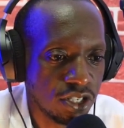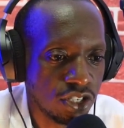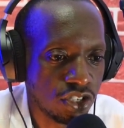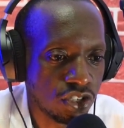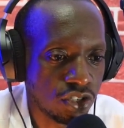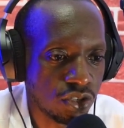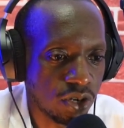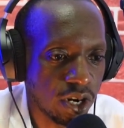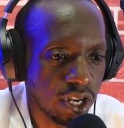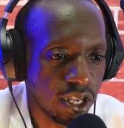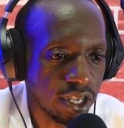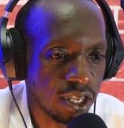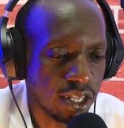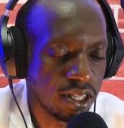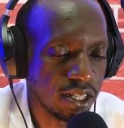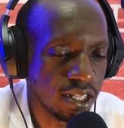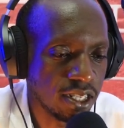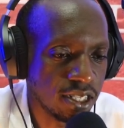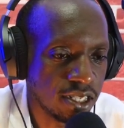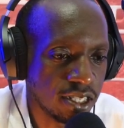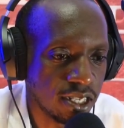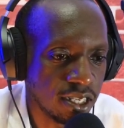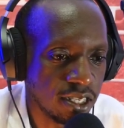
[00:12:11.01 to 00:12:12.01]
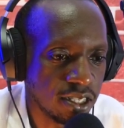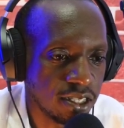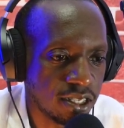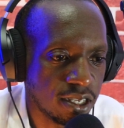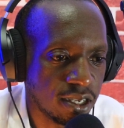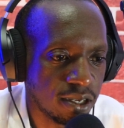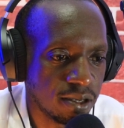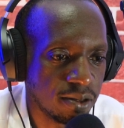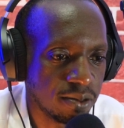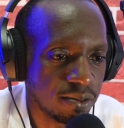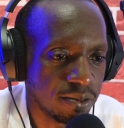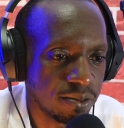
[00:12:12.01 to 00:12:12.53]
strike in the
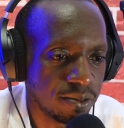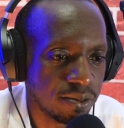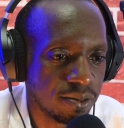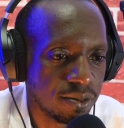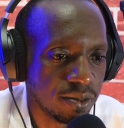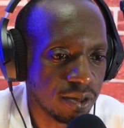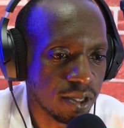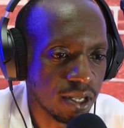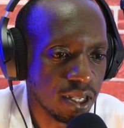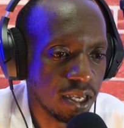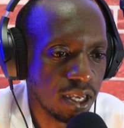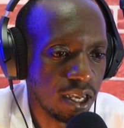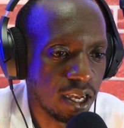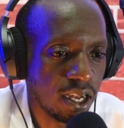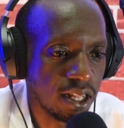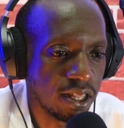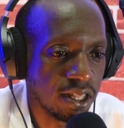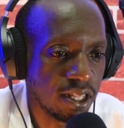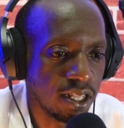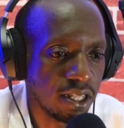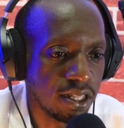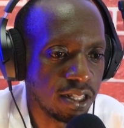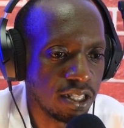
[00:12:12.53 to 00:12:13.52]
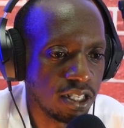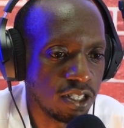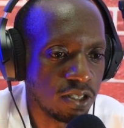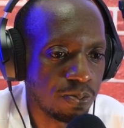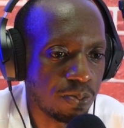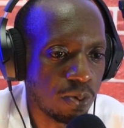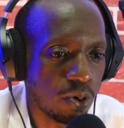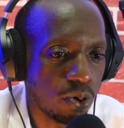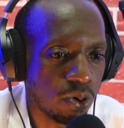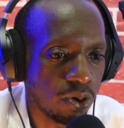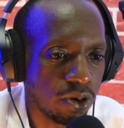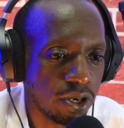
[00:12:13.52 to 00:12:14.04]
center and then
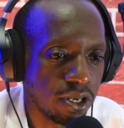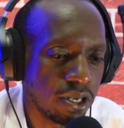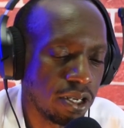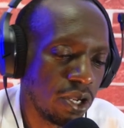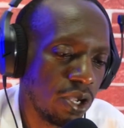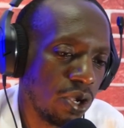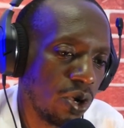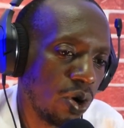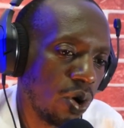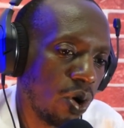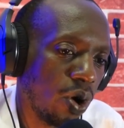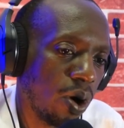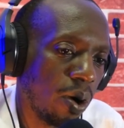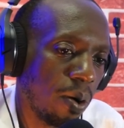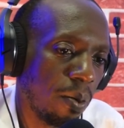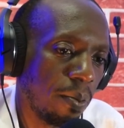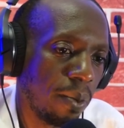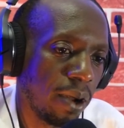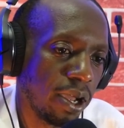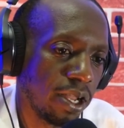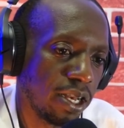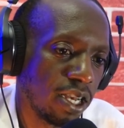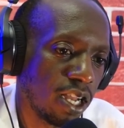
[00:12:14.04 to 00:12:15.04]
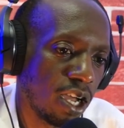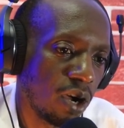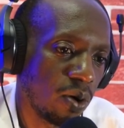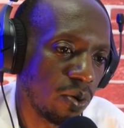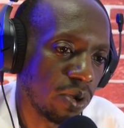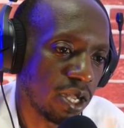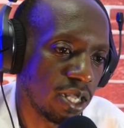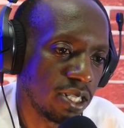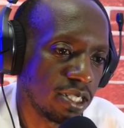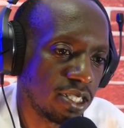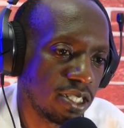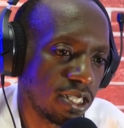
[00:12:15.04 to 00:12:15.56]
this pawn by
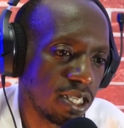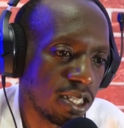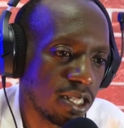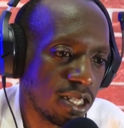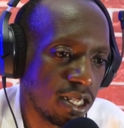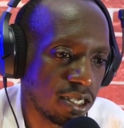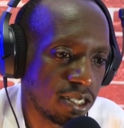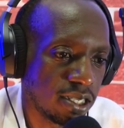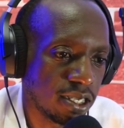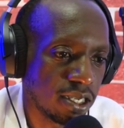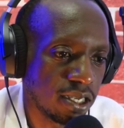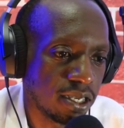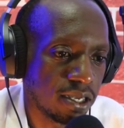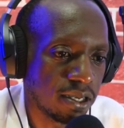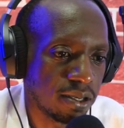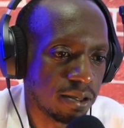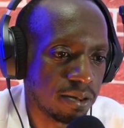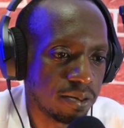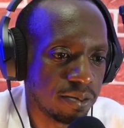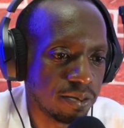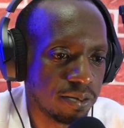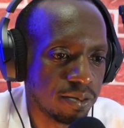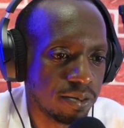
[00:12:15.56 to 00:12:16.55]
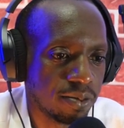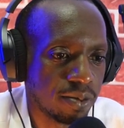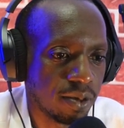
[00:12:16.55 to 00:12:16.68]
now we can say that uh,